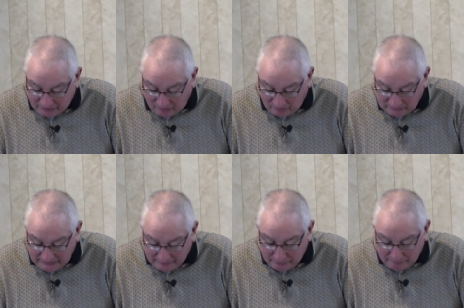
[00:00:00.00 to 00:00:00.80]
called
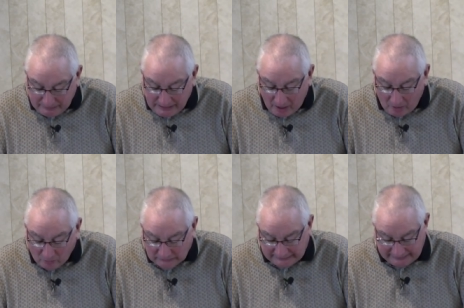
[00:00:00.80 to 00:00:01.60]
him to be
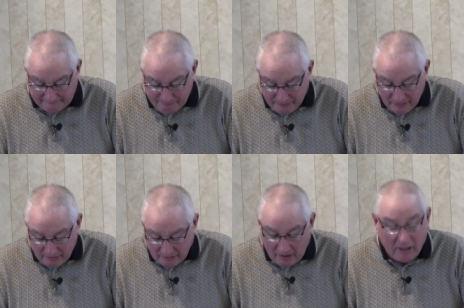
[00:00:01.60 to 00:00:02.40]
holy.
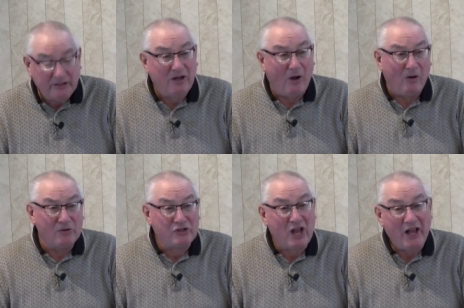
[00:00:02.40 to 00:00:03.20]
God
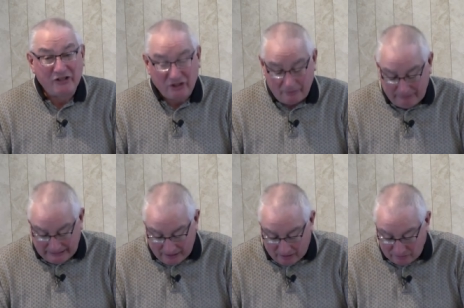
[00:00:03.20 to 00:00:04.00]
calls us to
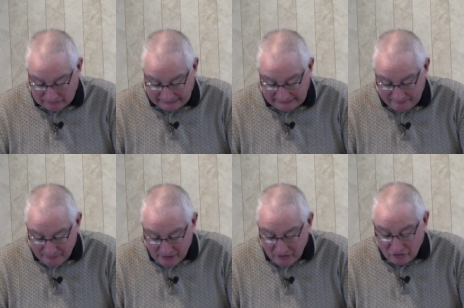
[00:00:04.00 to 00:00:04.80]
be holy,
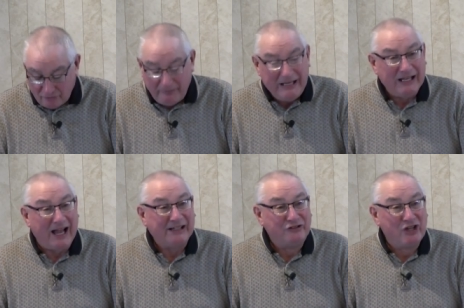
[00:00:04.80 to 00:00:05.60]
to be
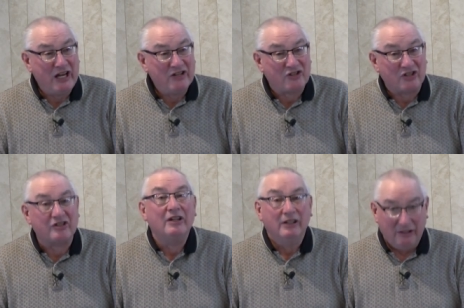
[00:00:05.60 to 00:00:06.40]
like
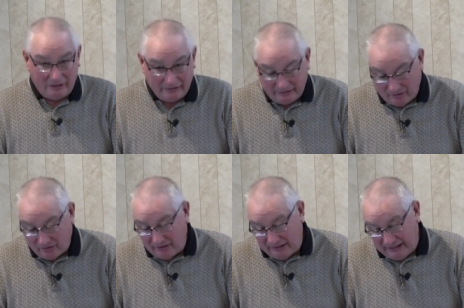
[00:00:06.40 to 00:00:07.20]
Jesus.
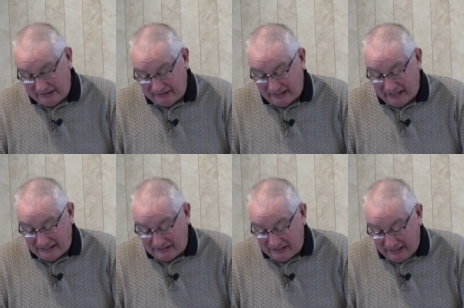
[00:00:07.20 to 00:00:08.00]
He,
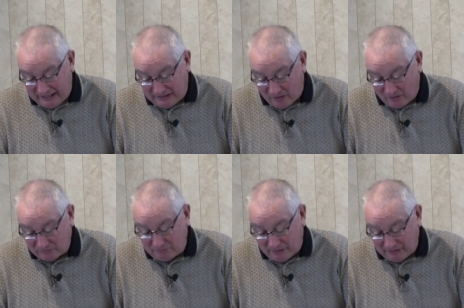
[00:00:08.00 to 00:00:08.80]
he, he
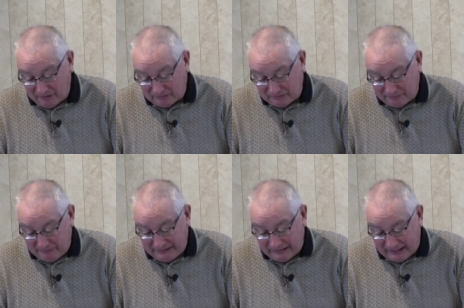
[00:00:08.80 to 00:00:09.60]
called Paul to
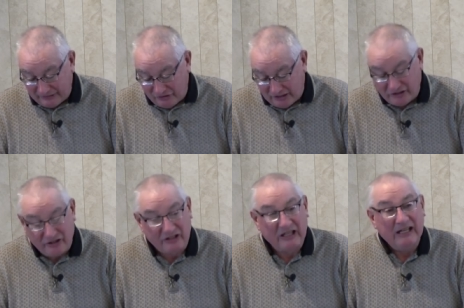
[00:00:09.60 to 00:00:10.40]
be like
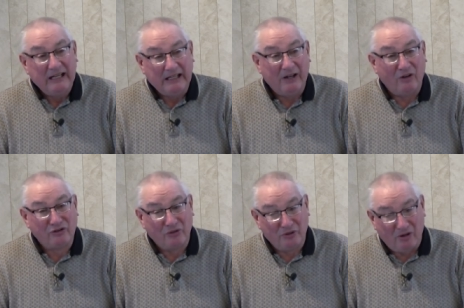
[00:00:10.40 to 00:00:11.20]
Jesus. He
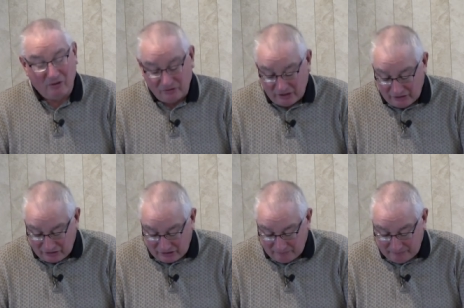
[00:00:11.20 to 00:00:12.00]
also calls
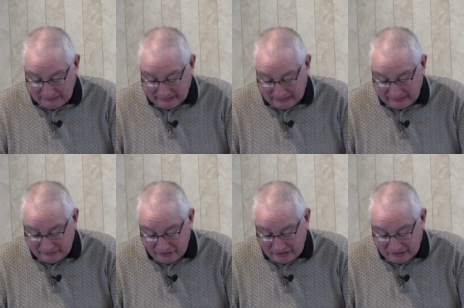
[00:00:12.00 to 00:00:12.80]
us to be
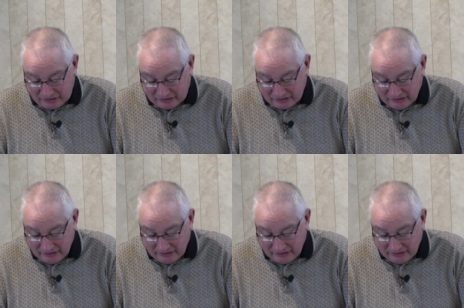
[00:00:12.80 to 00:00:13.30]
like Jesus,